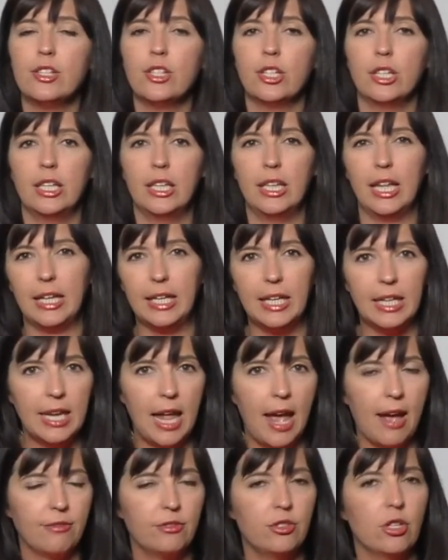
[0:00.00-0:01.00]
so that they can
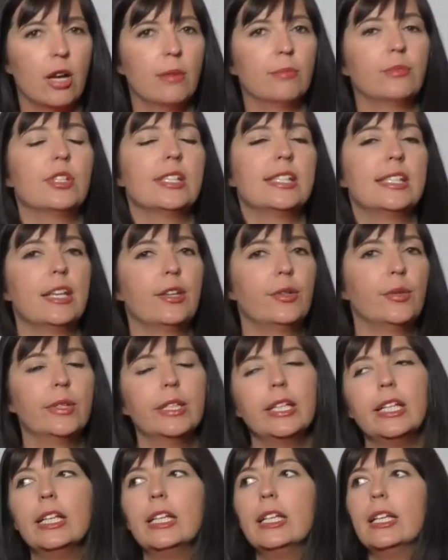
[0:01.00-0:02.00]
have time to settle
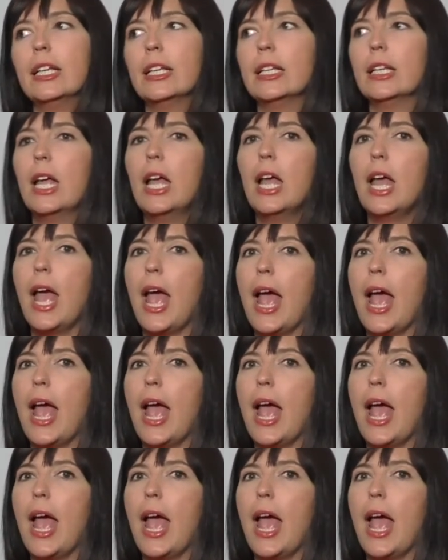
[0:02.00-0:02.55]
in